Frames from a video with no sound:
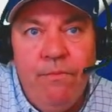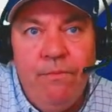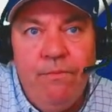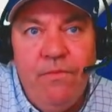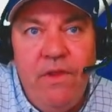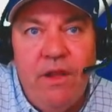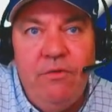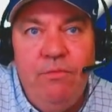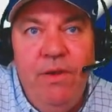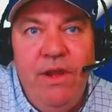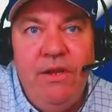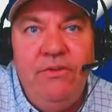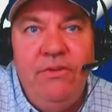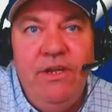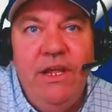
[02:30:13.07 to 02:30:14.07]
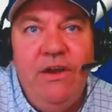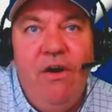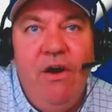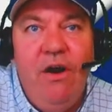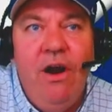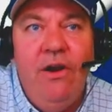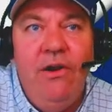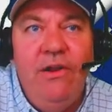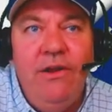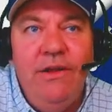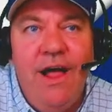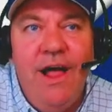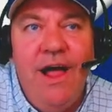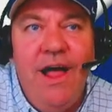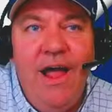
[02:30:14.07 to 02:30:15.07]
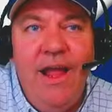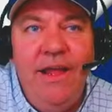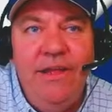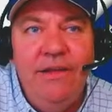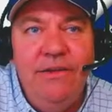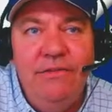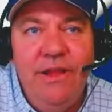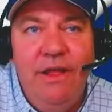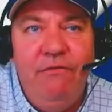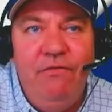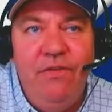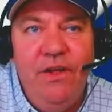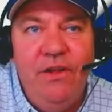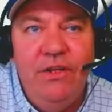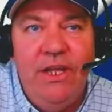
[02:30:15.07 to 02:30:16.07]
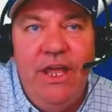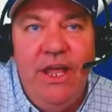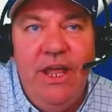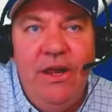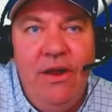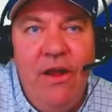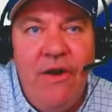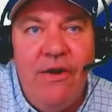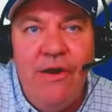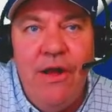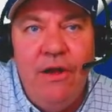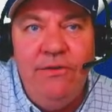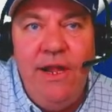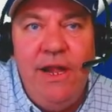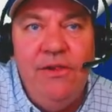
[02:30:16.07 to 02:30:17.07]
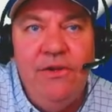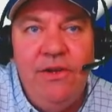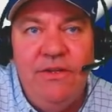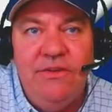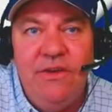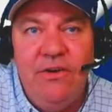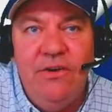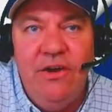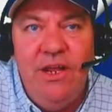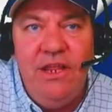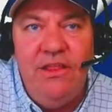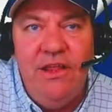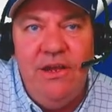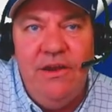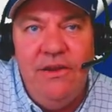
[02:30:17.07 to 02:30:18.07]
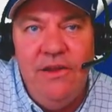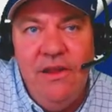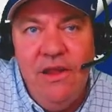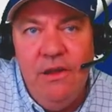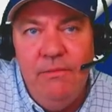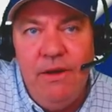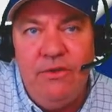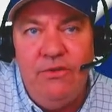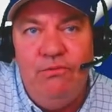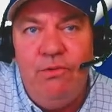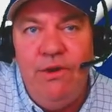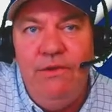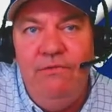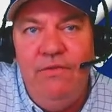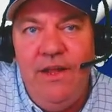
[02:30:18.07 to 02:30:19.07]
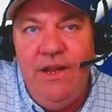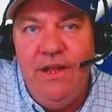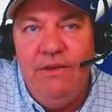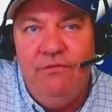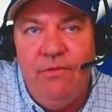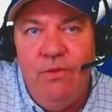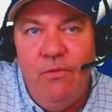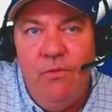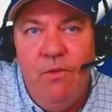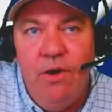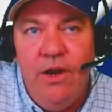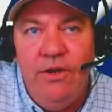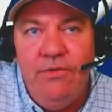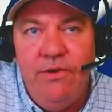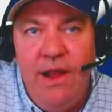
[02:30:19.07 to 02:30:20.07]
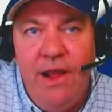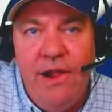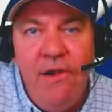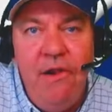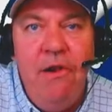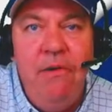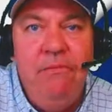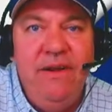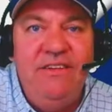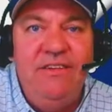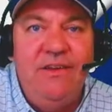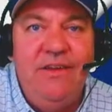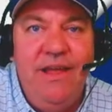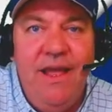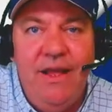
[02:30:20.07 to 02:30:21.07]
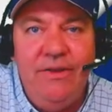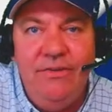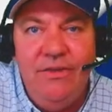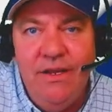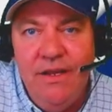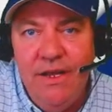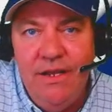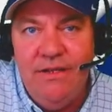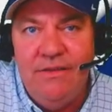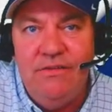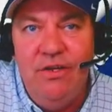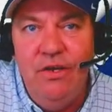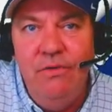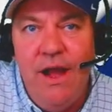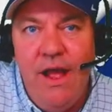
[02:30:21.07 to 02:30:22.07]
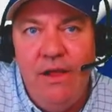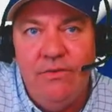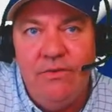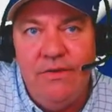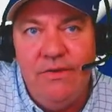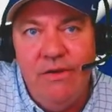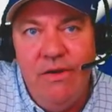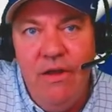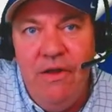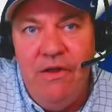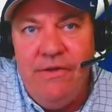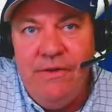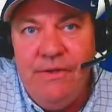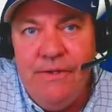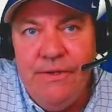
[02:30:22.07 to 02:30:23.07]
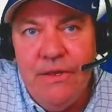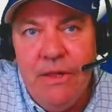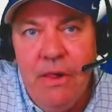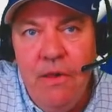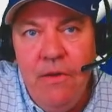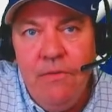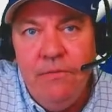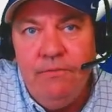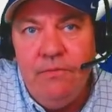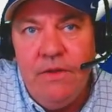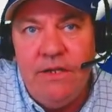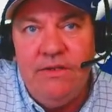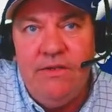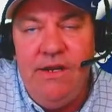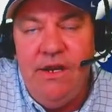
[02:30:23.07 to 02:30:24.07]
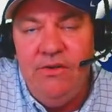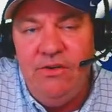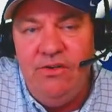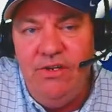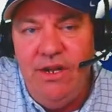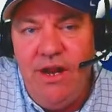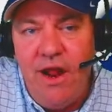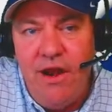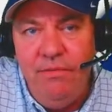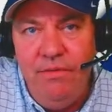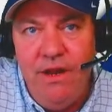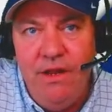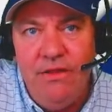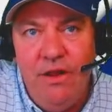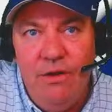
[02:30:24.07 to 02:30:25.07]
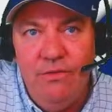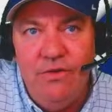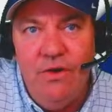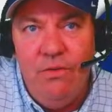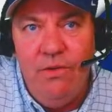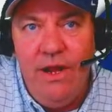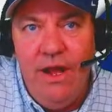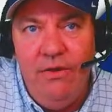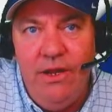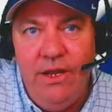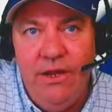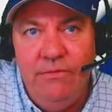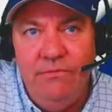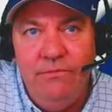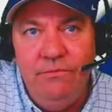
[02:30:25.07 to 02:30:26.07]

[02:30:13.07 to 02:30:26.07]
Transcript: Next pitch, hit hard, high, left field again. Taylor gets underneath it, about 20 feet in from the warning track, makes a catch, and it's 2 outs. That scared the shit out of me. I thought it was going out again.